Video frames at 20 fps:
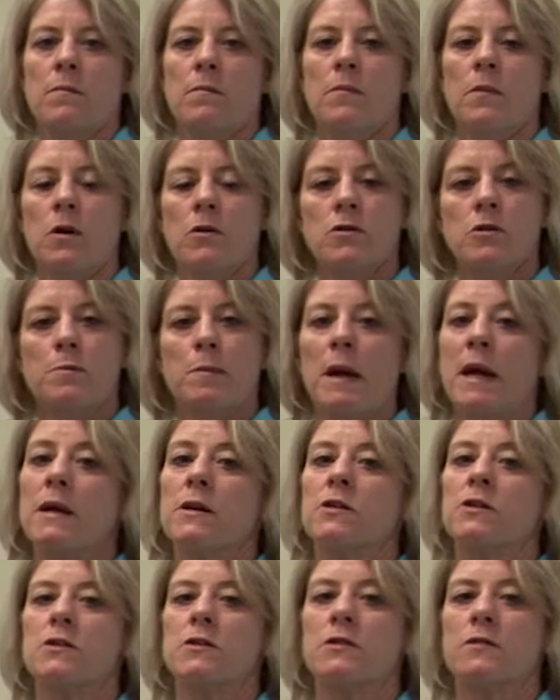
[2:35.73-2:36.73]
Most
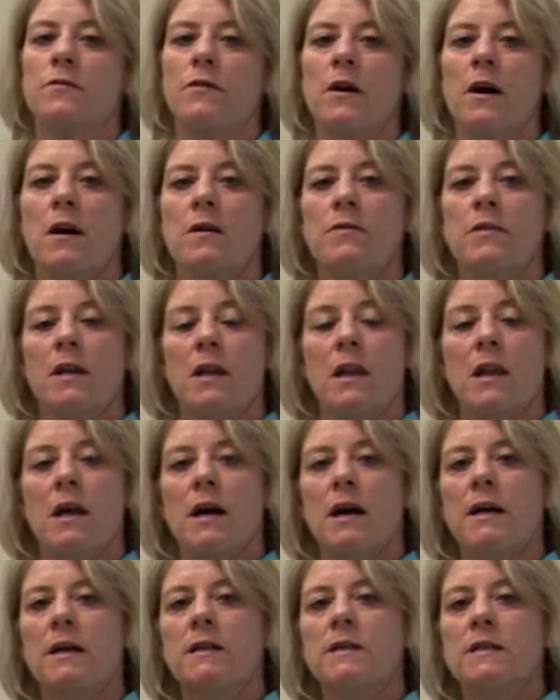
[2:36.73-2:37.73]
patients find that
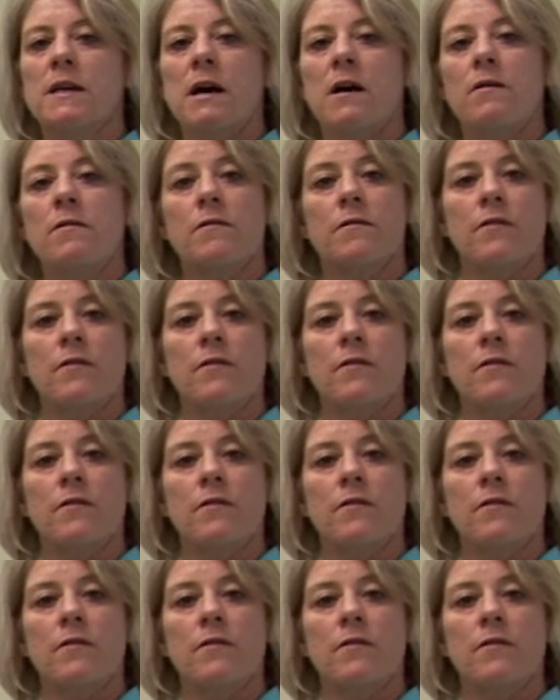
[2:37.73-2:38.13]
lying down